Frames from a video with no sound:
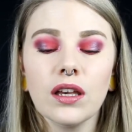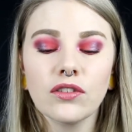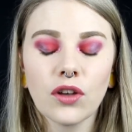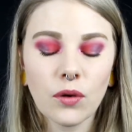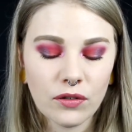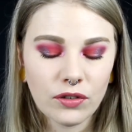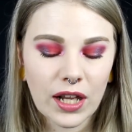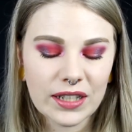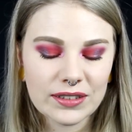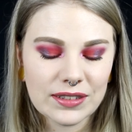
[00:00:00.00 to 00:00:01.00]
So if you
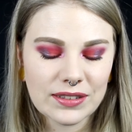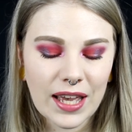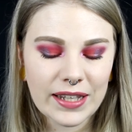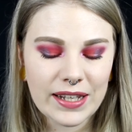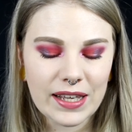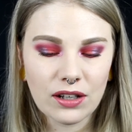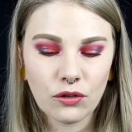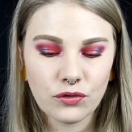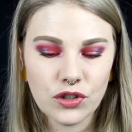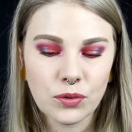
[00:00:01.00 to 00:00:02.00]
like this idea
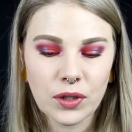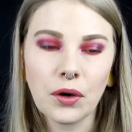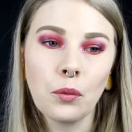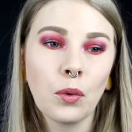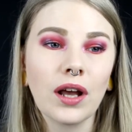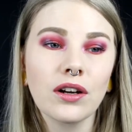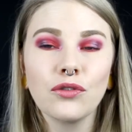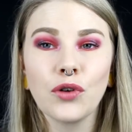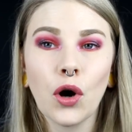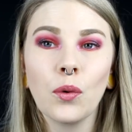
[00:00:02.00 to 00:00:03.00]
of doing
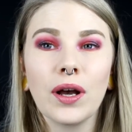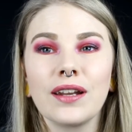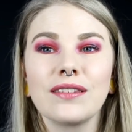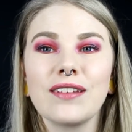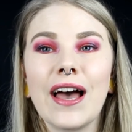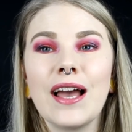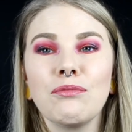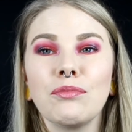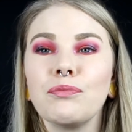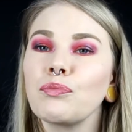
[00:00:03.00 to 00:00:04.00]
one row at a
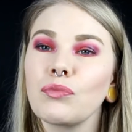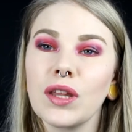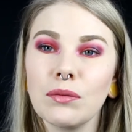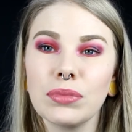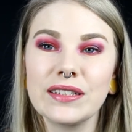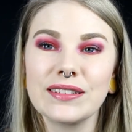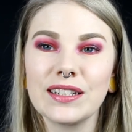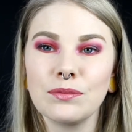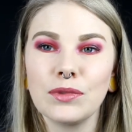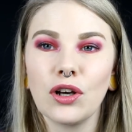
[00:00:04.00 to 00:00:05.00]
time, please
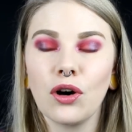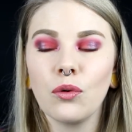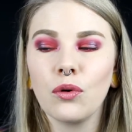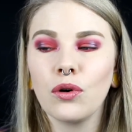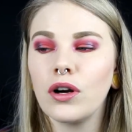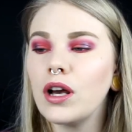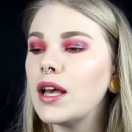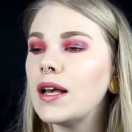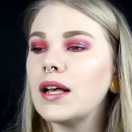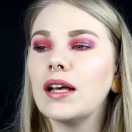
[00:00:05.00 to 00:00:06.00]
let me know or
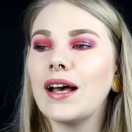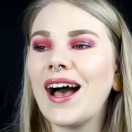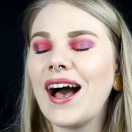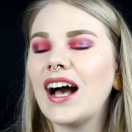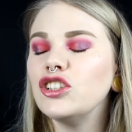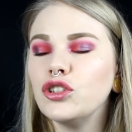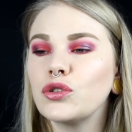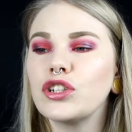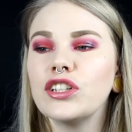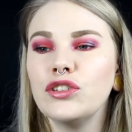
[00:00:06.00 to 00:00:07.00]
I
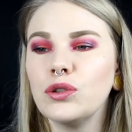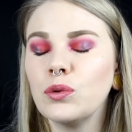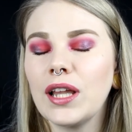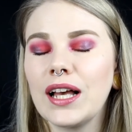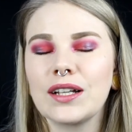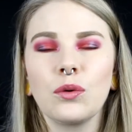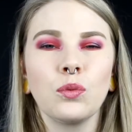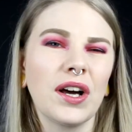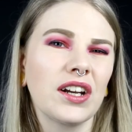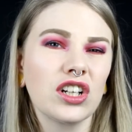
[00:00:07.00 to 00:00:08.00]
usually do like
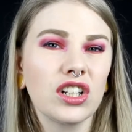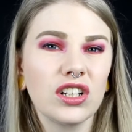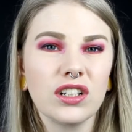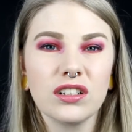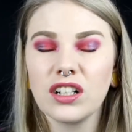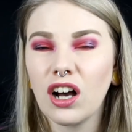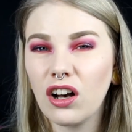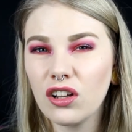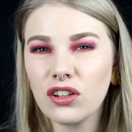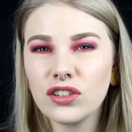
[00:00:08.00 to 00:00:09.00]
one
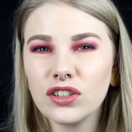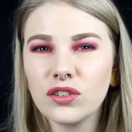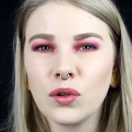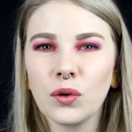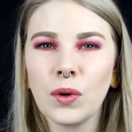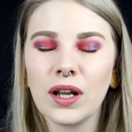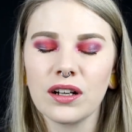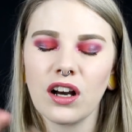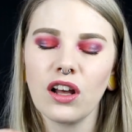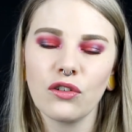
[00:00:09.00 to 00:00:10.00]
color or one
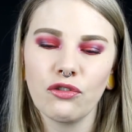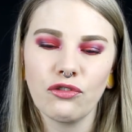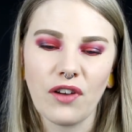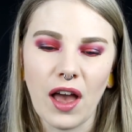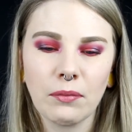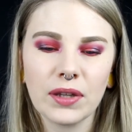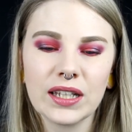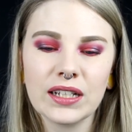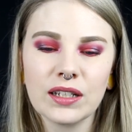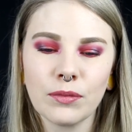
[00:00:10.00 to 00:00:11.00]
color
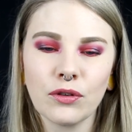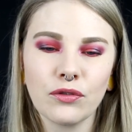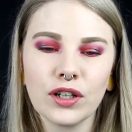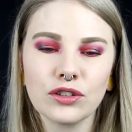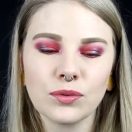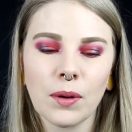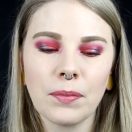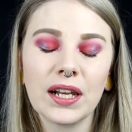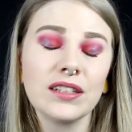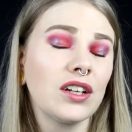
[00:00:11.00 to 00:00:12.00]
family in my Three Looks One
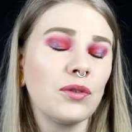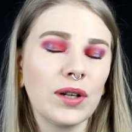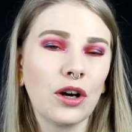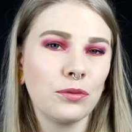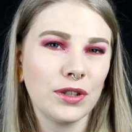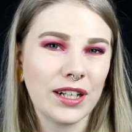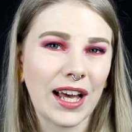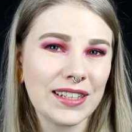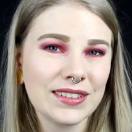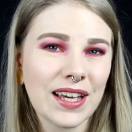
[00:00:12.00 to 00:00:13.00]
palette. I really hope you
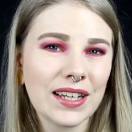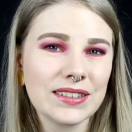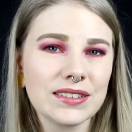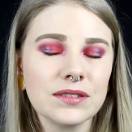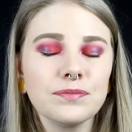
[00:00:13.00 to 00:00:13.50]
like that